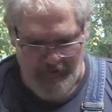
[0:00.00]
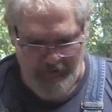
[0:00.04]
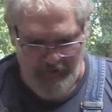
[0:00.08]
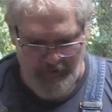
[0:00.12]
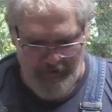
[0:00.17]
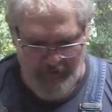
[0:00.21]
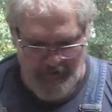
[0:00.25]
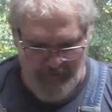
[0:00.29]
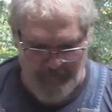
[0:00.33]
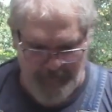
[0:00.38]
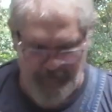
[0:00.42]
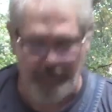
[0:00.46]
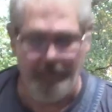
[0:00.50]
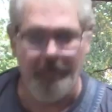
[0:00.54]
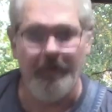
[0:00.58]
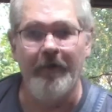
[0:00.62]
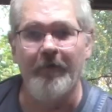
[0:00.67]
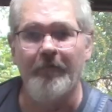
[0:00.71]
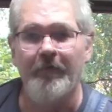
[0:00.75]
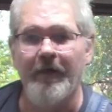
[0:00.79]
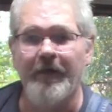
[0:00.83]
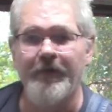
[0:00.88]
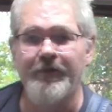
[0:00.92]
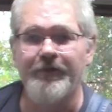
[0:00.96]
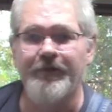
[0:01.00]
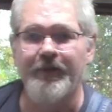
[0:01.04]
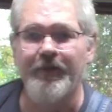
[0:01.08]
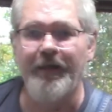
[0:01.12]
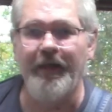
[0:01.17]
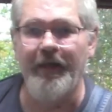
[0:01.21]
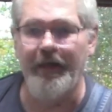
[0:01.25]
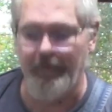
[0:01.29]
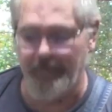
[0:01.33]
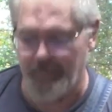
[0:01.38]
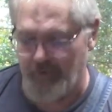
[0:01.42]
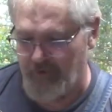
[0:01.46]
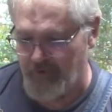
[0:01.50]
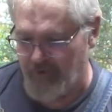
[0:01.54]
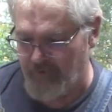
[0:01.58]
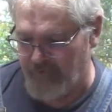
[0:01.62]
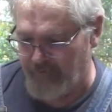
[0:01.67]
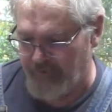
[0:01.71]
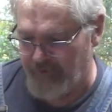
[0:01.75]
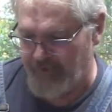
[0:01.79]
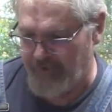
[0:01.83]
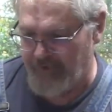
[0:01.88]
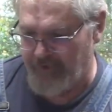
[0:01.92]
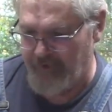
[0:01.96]
let me rearrange the camera
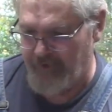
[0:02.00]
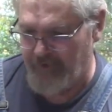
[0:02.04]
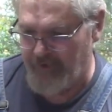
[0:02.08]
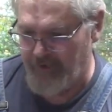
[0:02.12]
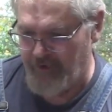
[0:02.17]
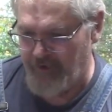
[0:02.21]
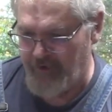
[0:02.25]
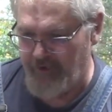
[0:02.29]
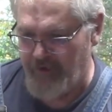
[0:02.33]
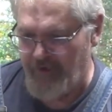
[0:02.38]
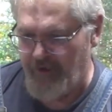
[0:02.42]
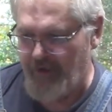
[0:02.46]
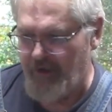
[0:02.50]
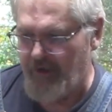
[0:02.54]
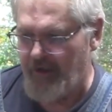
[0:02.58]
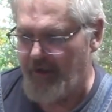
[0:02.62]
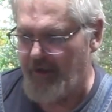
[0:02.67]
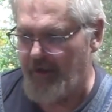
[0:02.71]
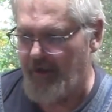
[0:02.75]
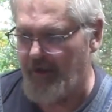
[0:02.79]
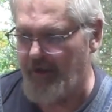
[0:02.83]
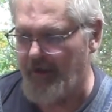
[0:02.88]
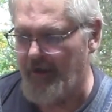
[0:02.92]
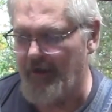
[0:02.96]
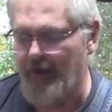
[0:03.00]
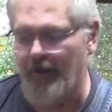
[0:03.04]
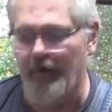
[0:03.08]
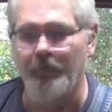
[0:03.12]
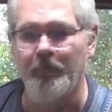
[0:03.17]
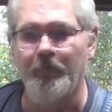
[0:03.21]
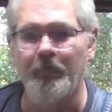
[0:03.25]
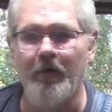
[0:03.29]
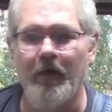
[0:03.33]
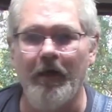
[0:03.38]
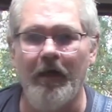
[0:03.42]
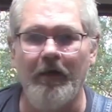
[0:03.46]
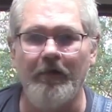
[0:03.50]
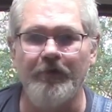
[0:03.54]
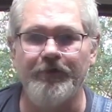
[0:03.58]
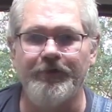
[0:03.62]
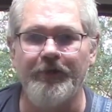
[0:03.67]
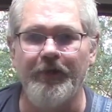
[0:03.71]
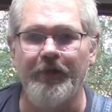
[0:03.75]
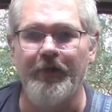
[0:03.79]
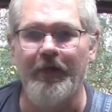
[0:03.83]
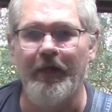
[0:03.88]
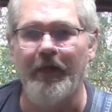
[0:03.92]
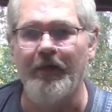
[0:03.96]
over here and I'll
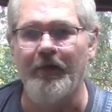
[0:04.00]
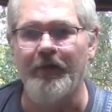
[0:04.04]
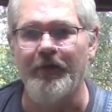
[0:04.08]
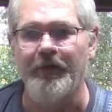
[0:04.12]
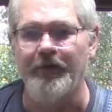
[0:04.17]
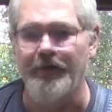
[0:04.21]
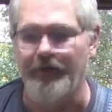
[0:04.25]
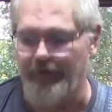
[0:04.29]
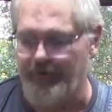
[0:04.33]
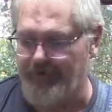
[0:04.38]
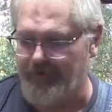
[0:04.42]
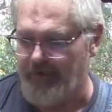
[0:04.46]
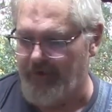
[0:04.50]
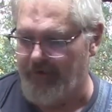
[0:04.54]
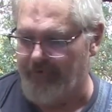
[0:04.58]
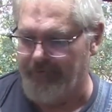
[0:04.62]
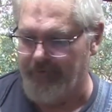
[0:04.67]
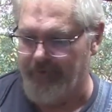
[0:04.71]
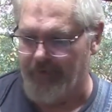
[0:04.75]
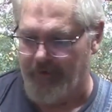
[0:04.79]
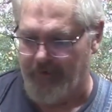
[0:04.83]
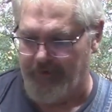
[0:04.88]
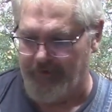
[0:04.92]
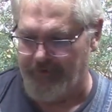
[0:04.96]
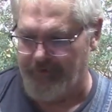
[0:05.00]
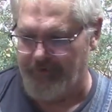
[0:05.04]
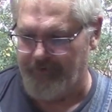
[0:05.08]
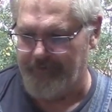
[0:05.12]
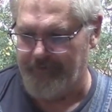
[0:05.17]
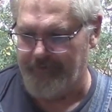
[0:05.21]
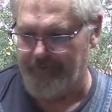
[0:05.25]
show you how good this stuff works.